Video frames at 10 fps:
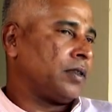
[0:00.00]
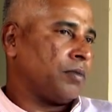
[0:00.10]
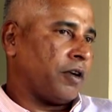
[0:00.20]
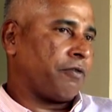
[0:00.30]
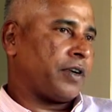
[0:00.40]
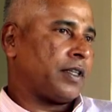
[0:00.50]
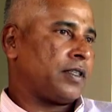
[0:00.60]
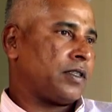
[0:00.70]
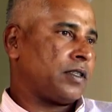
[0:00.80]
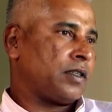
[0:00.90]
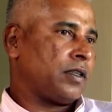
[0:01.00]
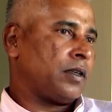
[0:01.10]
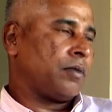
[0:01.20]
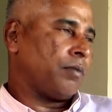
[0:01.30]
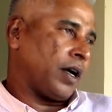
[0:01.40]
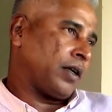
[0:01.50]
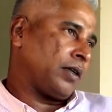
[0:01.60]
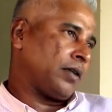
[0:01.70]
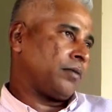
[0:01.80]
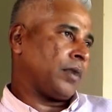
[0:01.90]
my friends back,
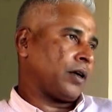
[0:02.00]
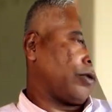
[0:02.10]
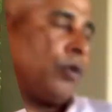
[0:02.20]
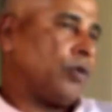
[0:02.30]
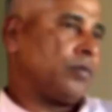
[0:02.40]
back hmm. home.